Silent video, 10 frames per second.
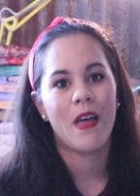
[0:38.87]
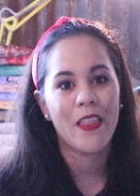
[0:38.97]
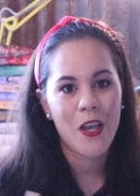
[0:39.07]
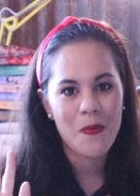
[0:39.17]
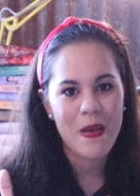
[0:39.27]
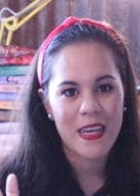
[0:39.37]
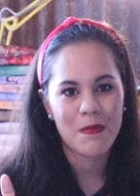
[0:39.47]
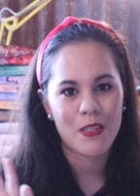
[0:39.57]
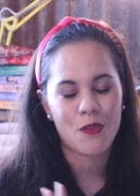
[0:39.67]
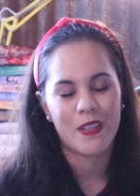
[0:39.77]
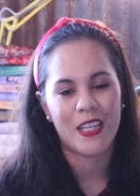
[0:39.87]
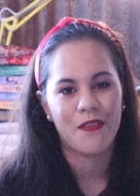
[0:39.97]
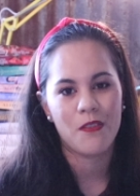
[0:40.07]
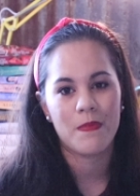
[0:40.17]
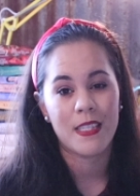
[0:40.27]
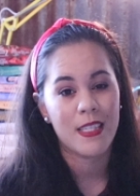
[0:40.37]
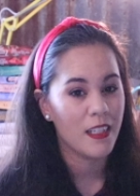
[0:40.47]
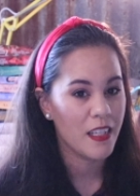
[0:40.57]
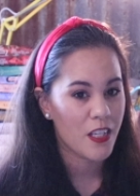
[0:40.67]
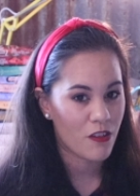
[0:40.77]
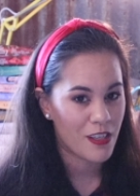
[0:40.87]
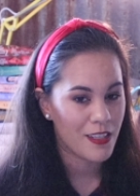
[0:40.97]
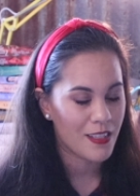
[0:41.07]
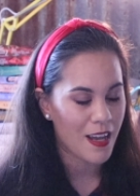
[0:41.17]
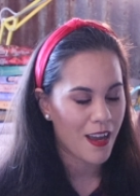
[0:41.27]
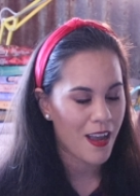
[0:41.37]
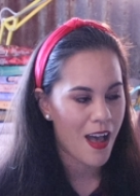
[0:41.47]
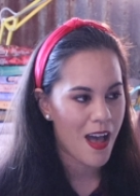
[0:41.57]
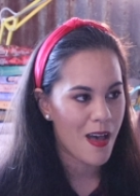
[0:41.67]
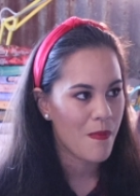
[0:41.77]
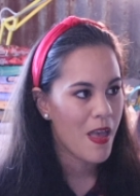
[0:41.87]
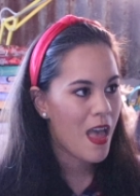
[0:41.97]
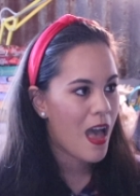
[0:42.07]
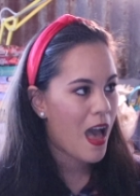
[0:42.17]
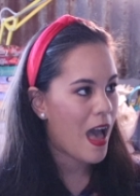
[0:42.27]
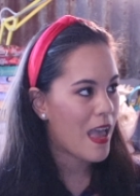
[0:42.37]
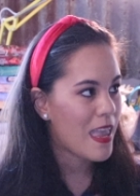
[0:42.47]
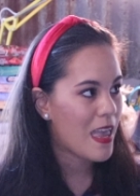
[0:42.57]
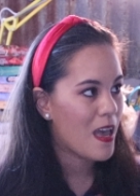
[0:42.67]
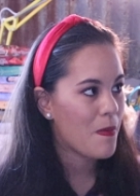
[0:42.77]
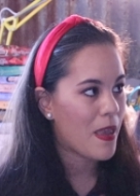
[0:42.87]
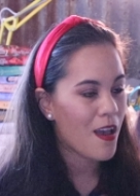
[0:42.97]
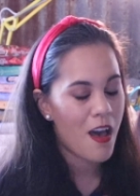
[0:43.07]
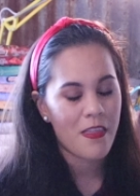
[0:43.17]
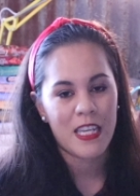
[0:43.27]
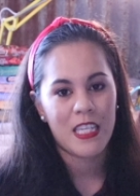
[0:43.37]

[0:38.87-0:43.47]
Hello, my name is Sirena from sincerelysirena.com. I am a online